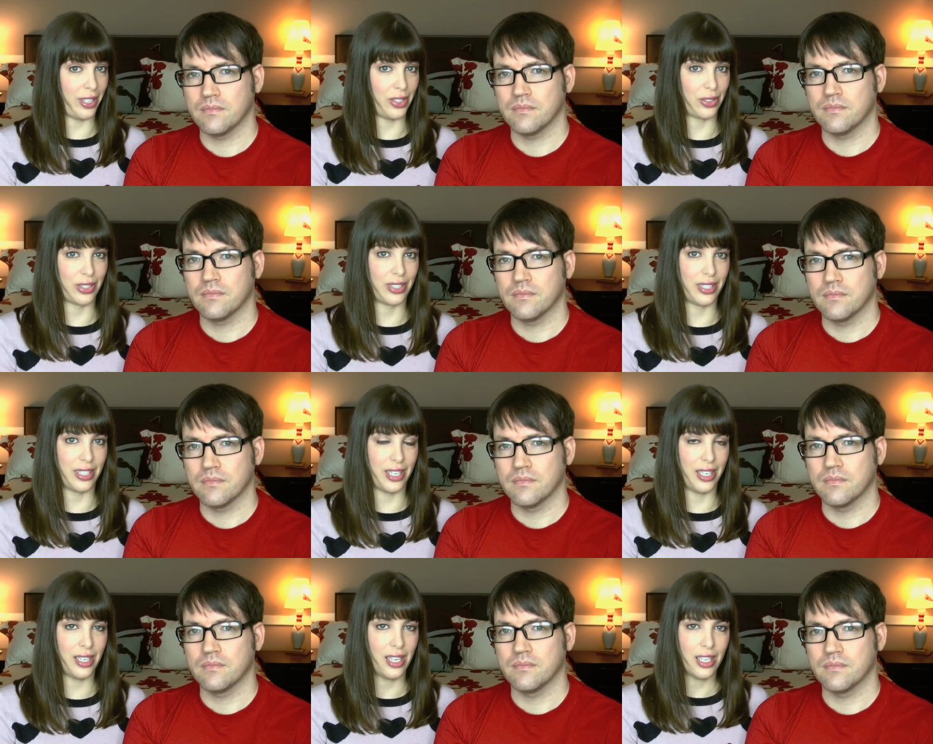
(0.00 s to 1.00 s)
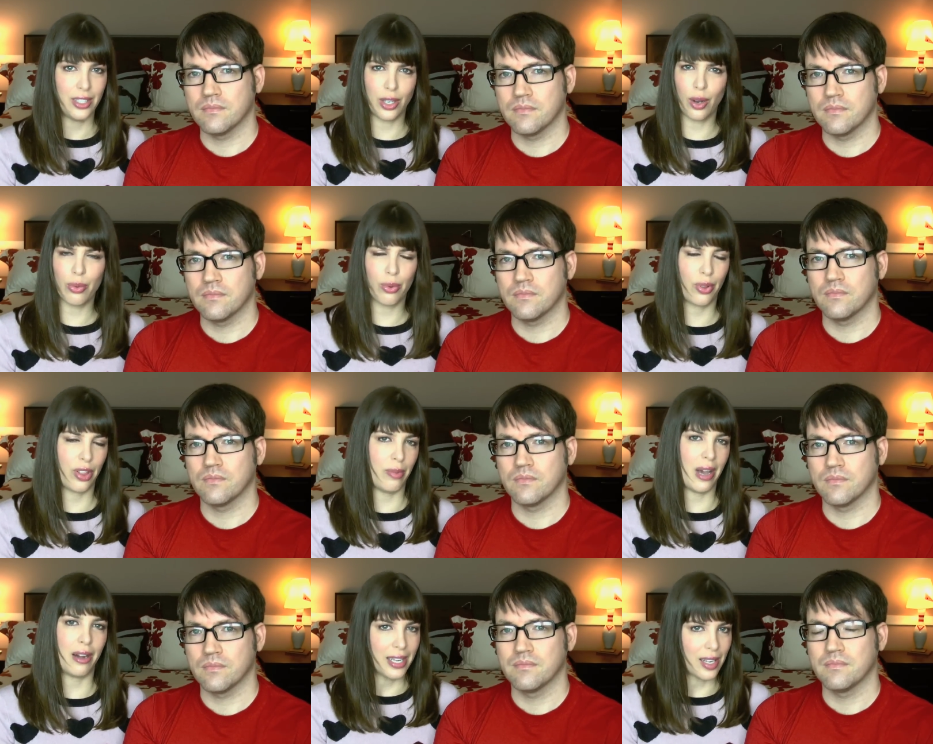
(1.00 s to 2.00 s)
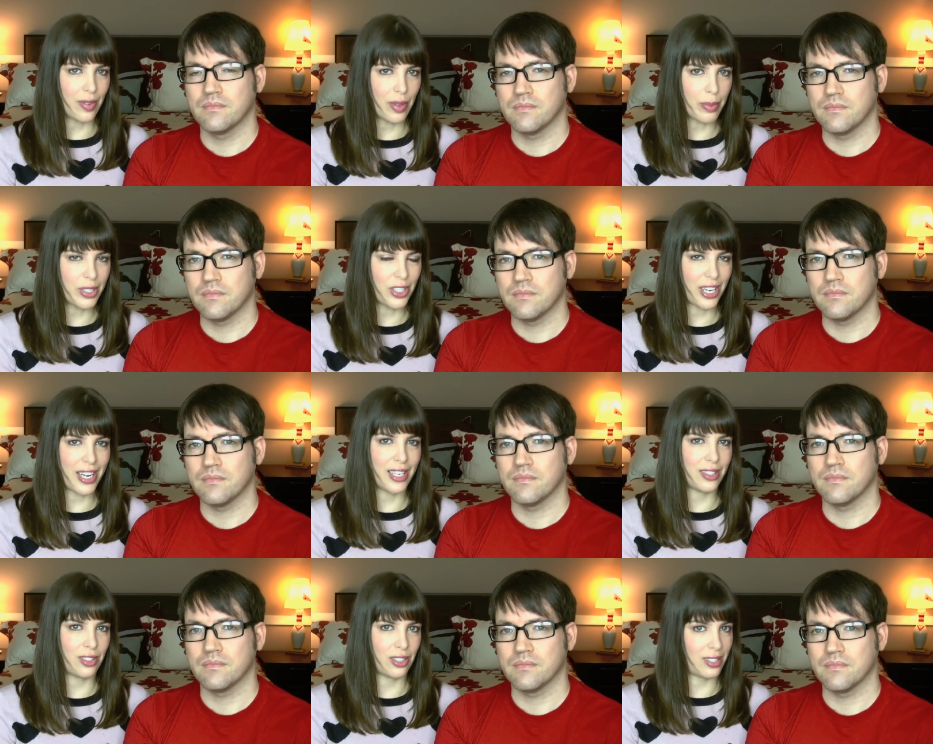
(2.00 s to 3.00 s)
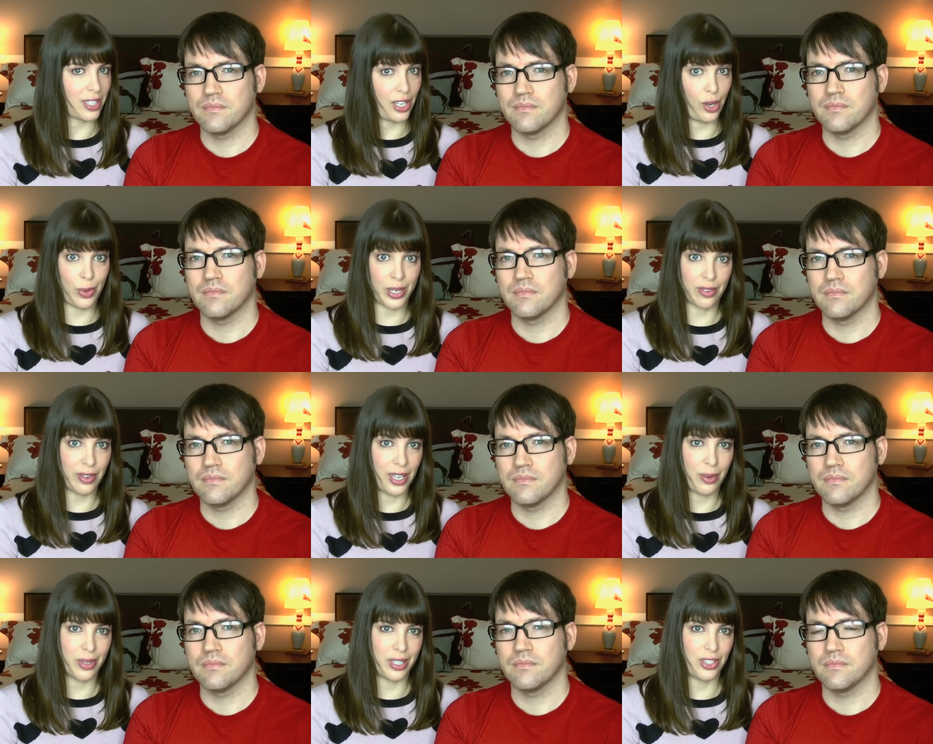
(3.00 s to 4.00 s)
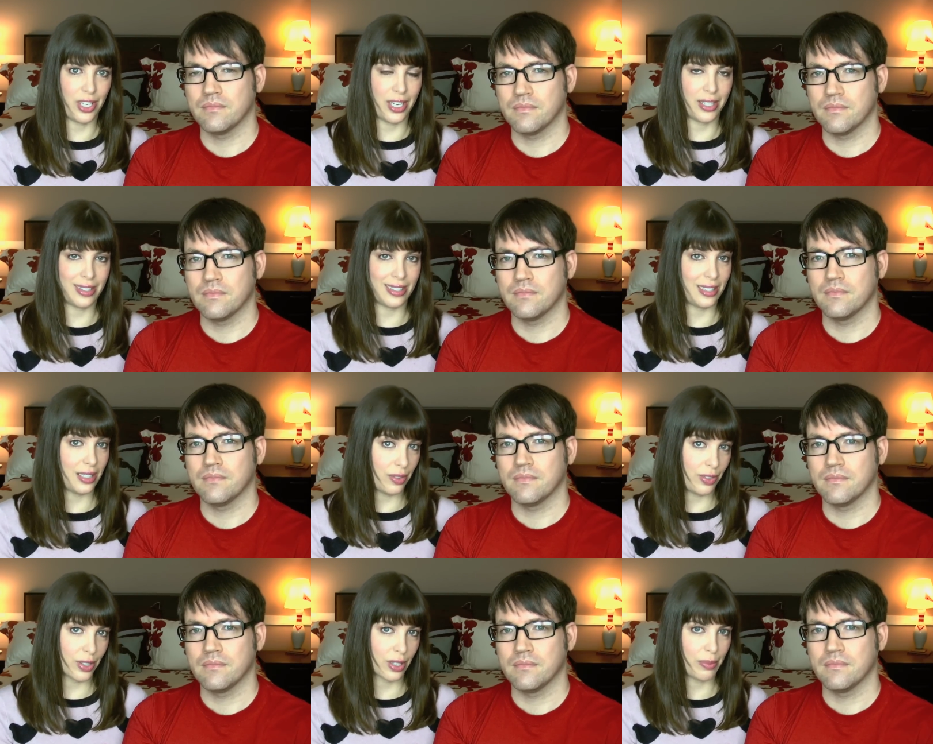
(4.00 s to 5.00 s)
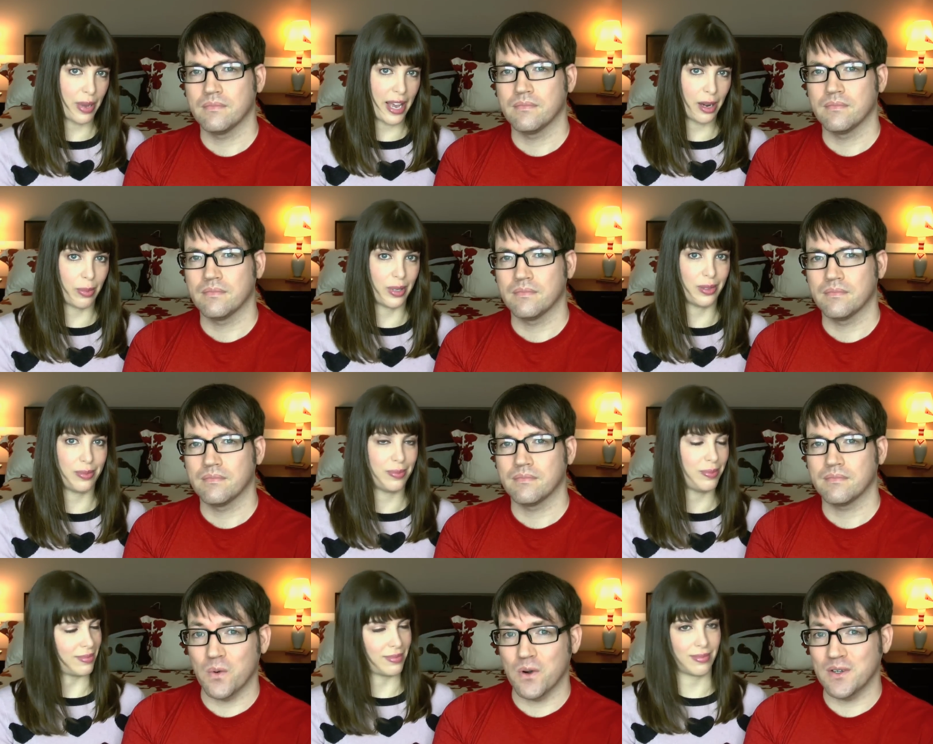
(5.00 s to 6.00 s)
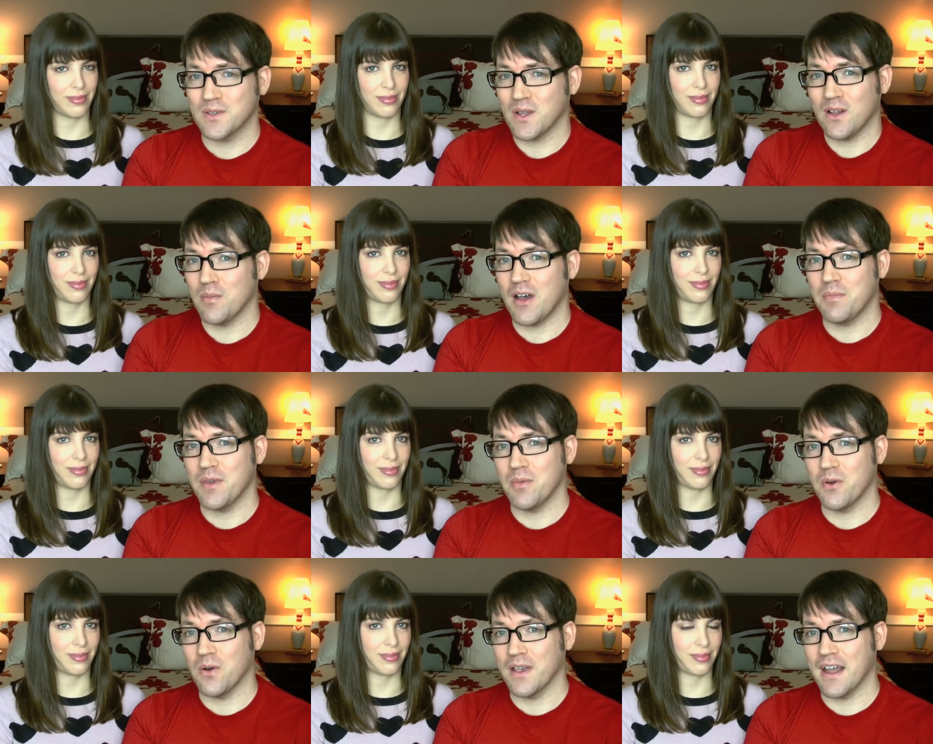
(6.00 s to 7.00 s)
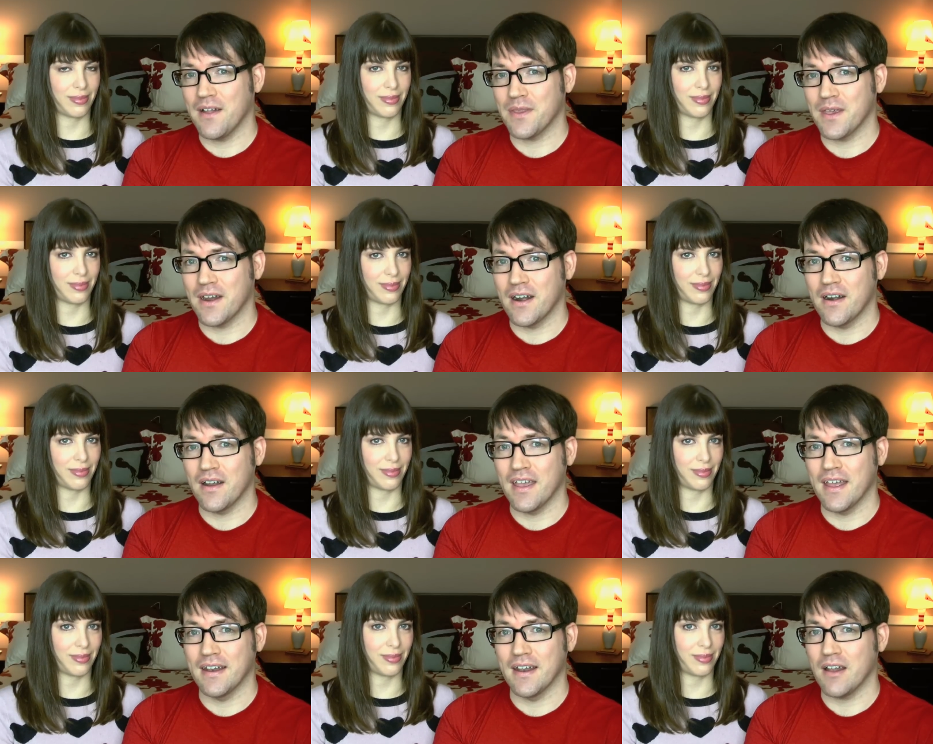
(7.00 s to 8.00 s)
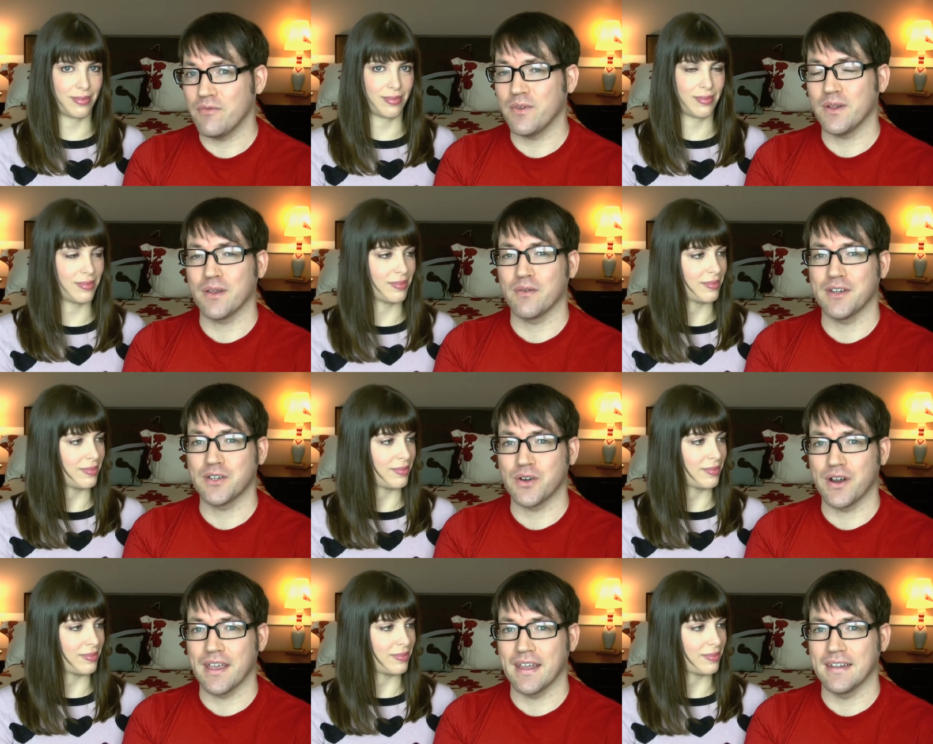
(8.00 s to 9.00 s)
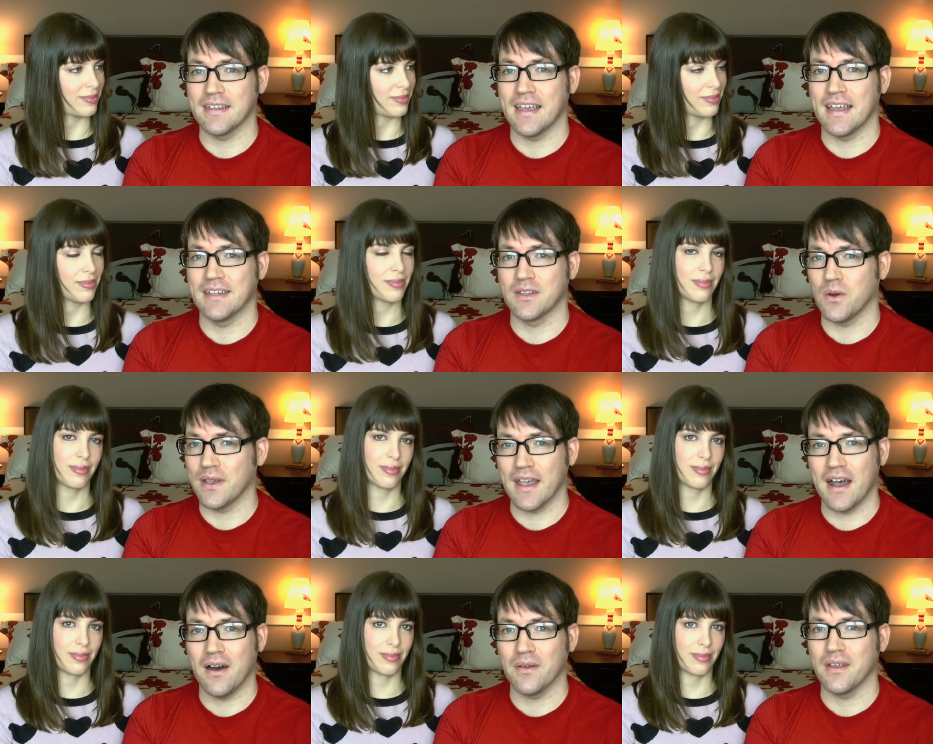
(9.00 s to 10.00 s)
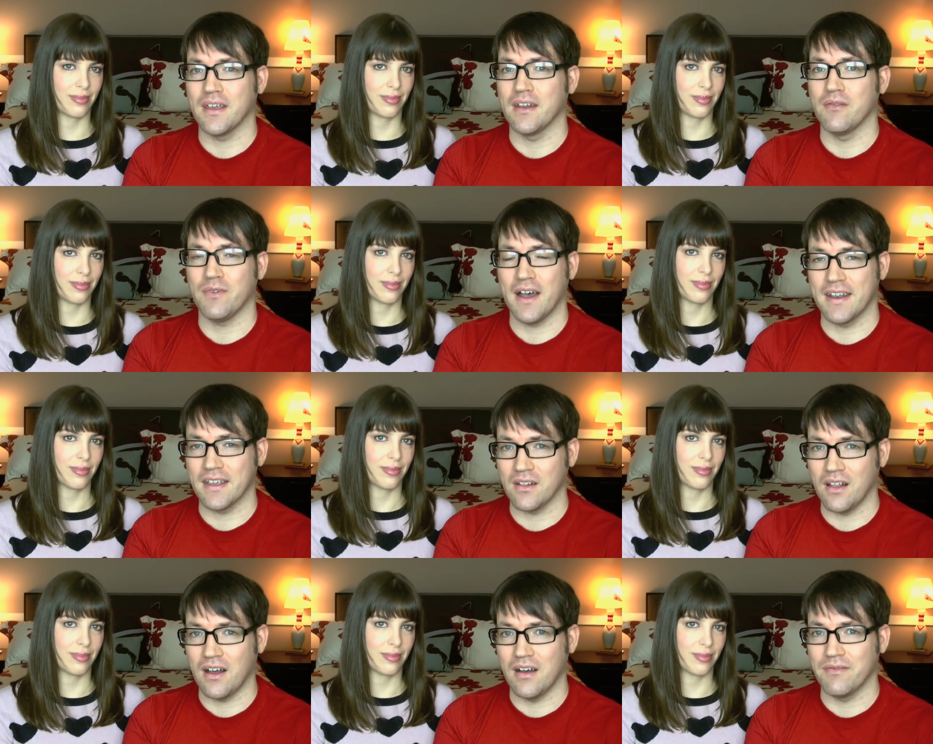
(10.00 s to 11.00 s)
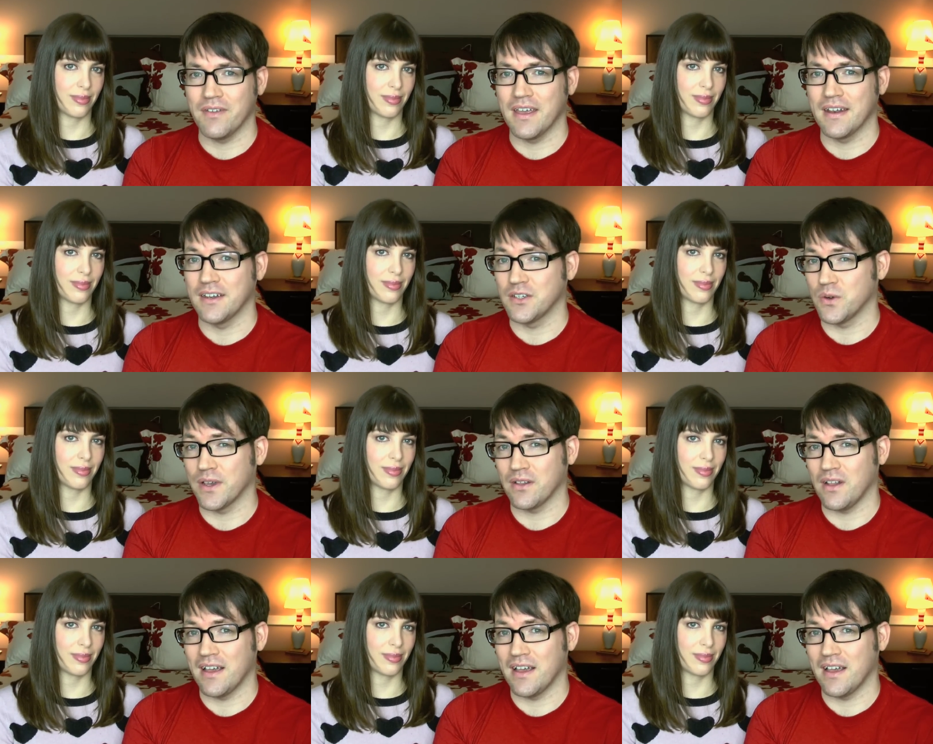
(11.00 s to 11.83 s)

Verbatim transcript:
Speaker 1: interested in, don't rule them out. Give them a chance, just like you would give anyone a chance, and see if you're compatible.
Speaker 2: We're just all about people going out there and not feeling restrained and going out and finding love and enjoying